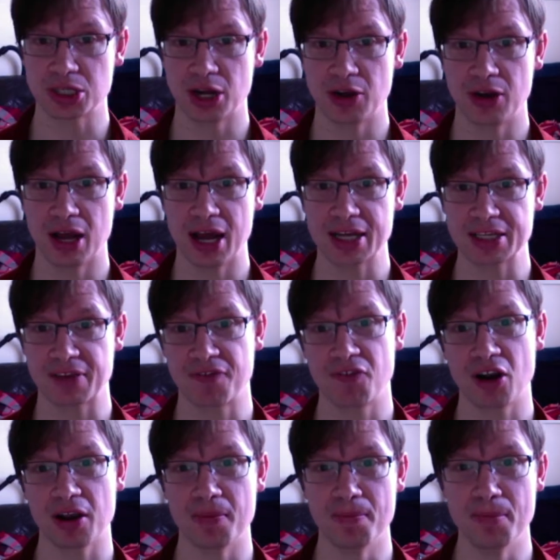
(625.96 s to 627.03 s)
known as a
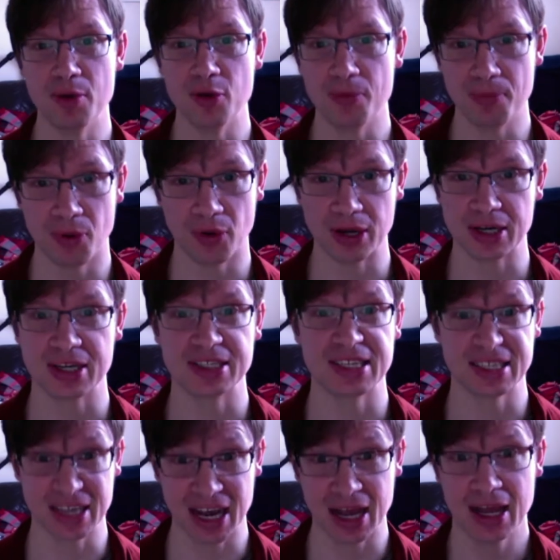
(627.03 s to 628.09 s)
front moo point because
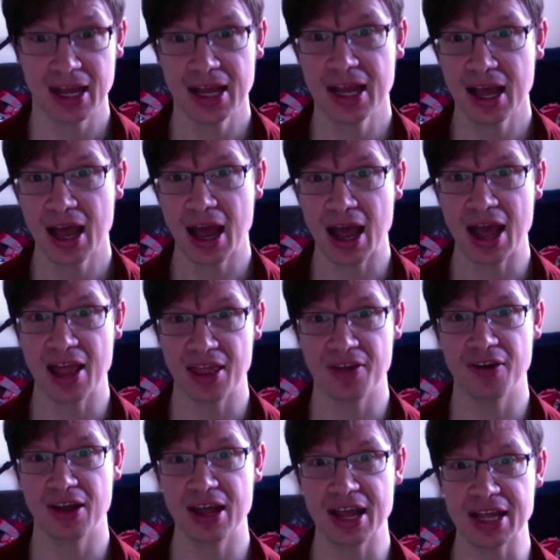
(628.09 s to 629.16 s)

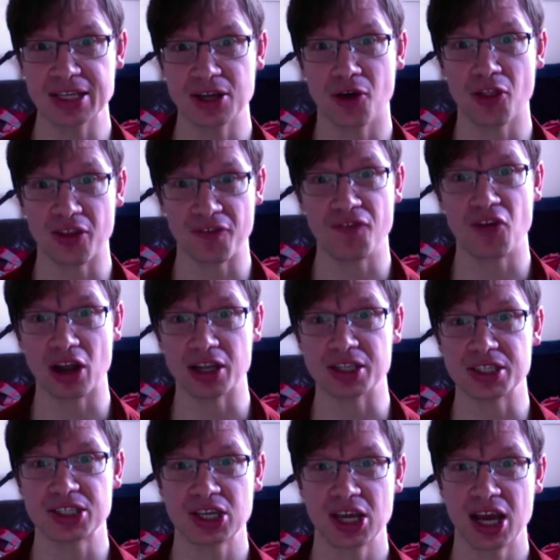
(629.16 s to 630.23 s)
it's on the
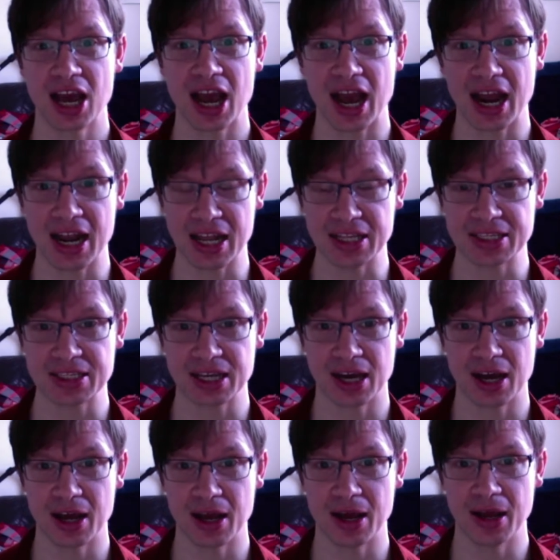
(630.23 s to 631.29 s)
front and it's
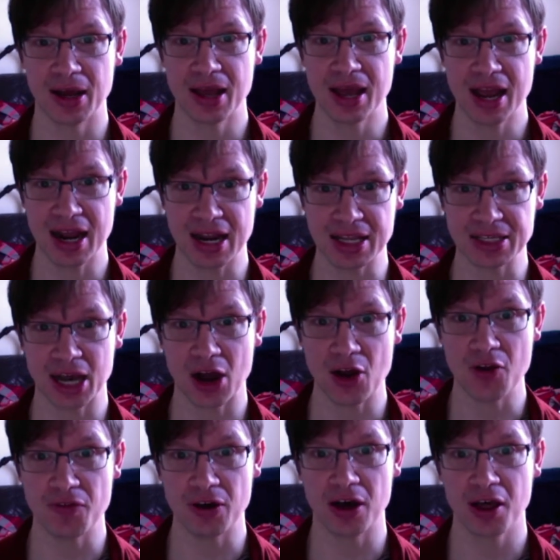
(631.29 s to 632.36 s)

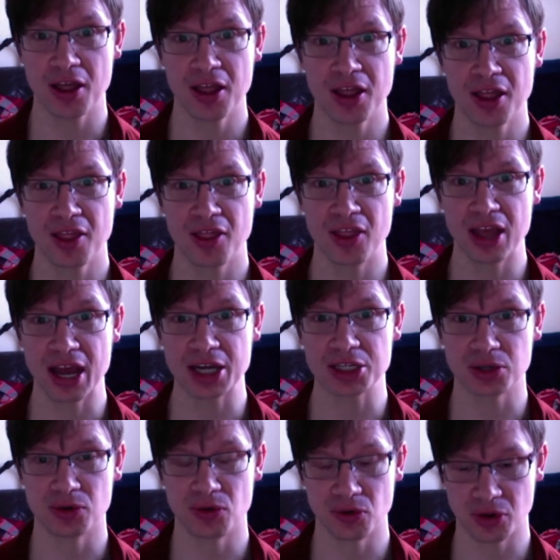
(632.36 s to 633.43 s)
over the
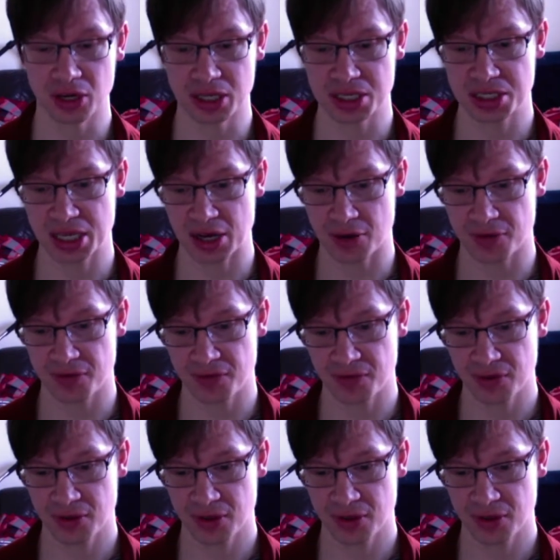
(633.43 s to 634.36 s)
actual organ itself.